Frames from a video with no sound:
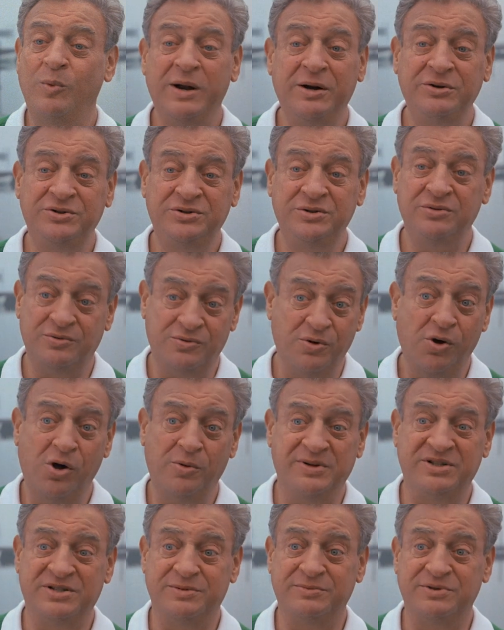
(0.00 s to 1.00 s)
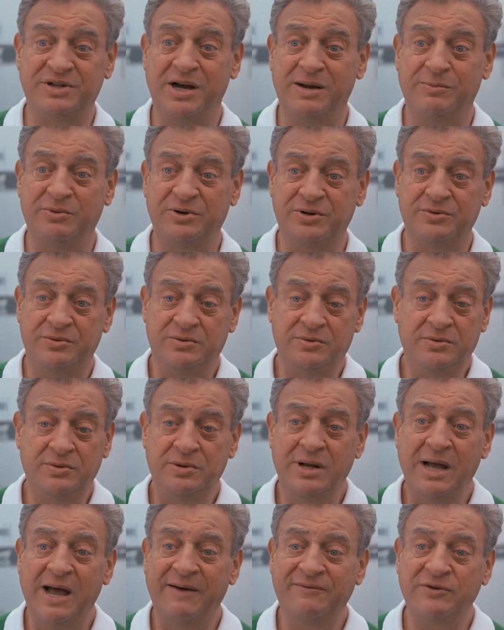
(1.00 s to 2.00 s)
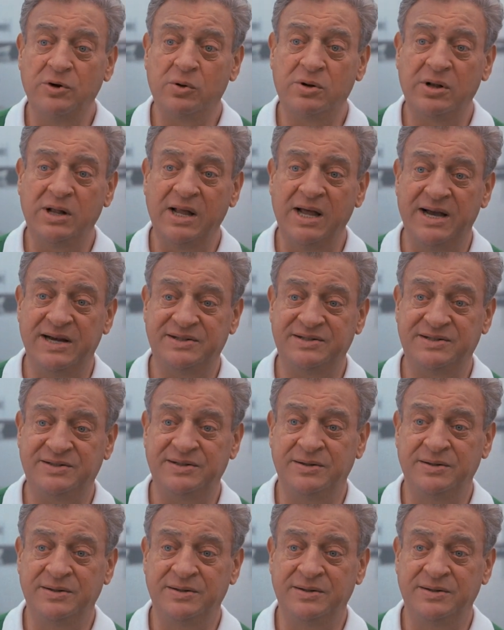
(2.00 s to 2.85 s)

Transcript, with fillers: Why don't you call me sometime when you have no class?